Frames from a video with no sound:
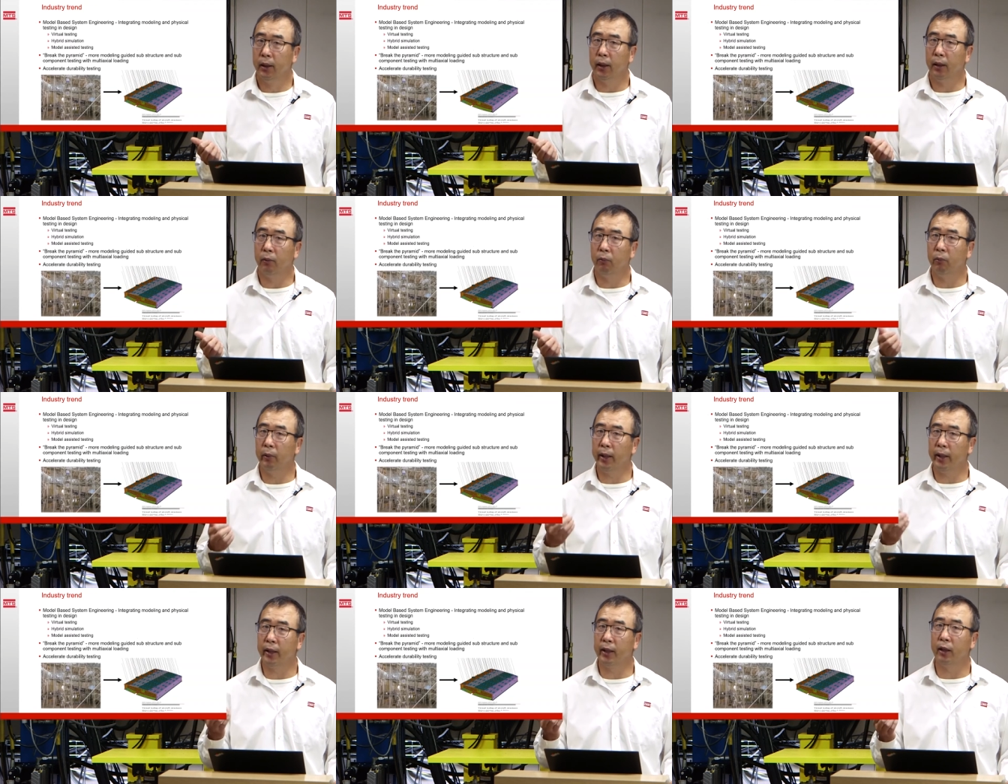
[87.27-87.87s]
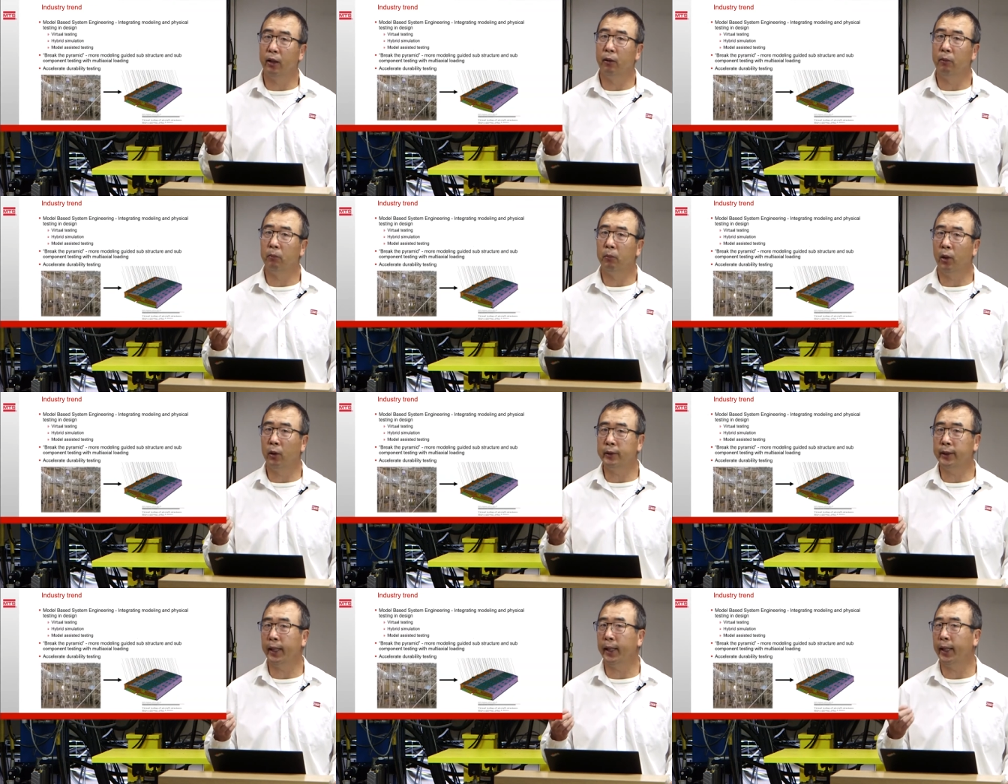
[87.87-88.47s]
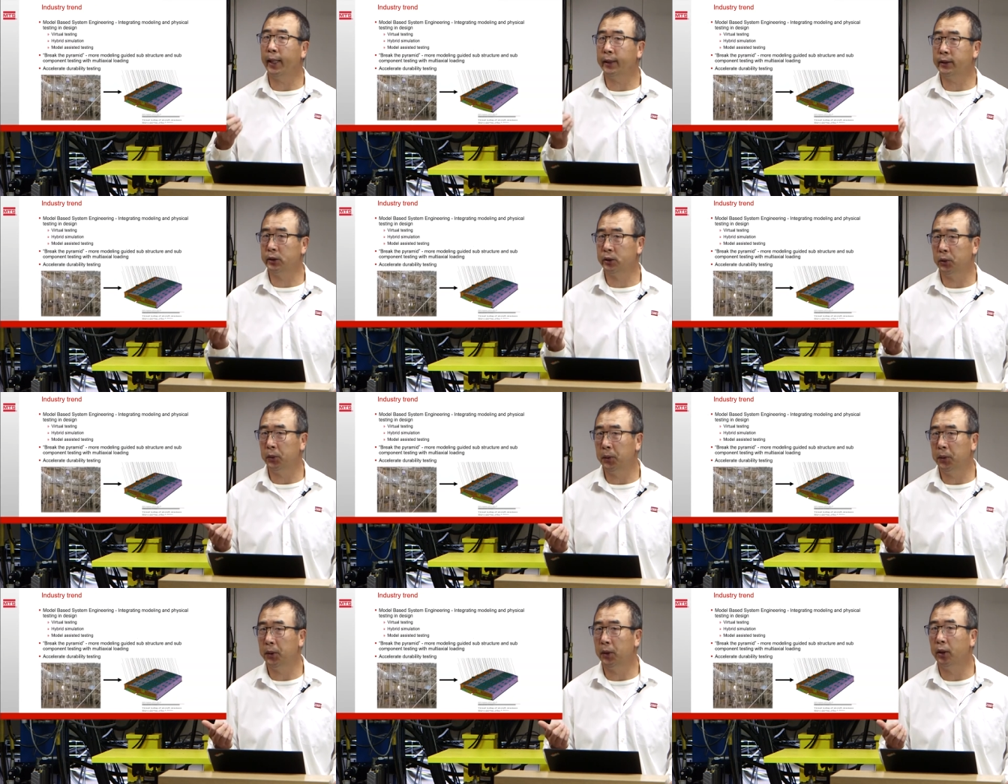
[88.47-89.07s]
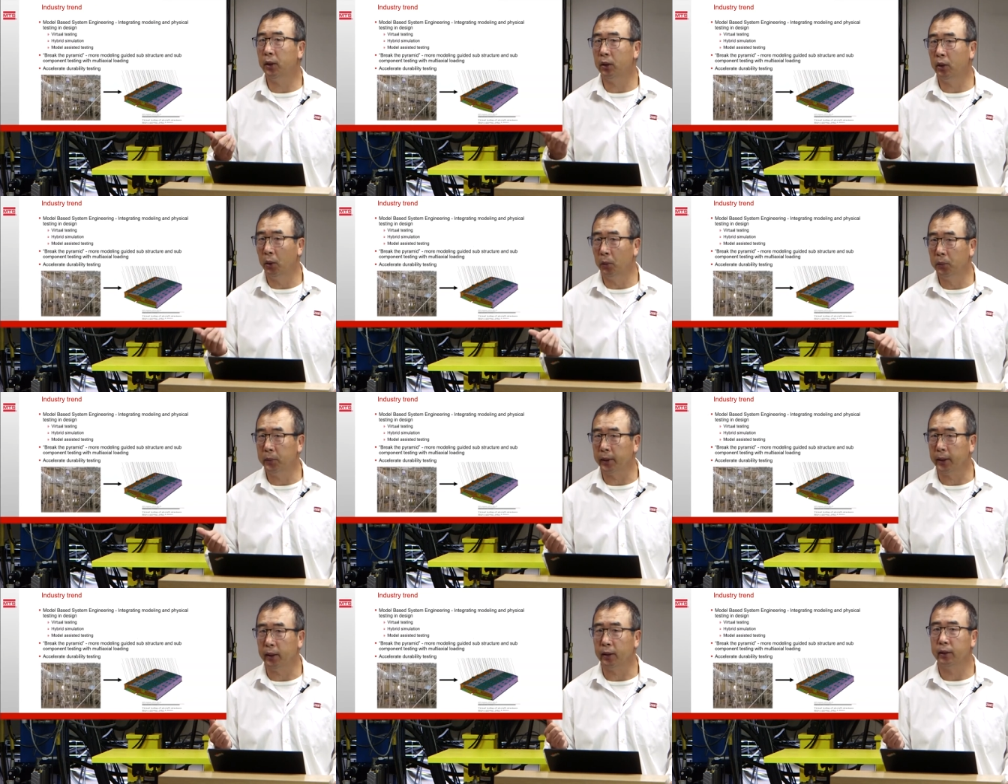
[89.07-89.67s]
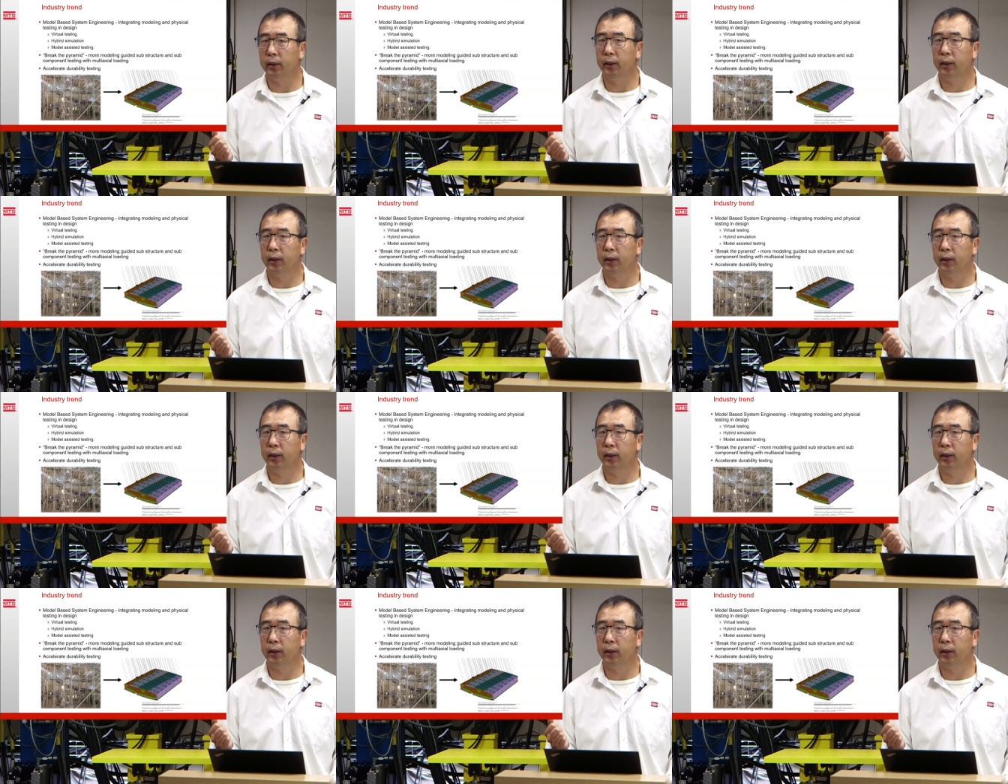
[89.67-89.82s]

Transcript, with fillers: uh, with uh, multi-axle uh, loading.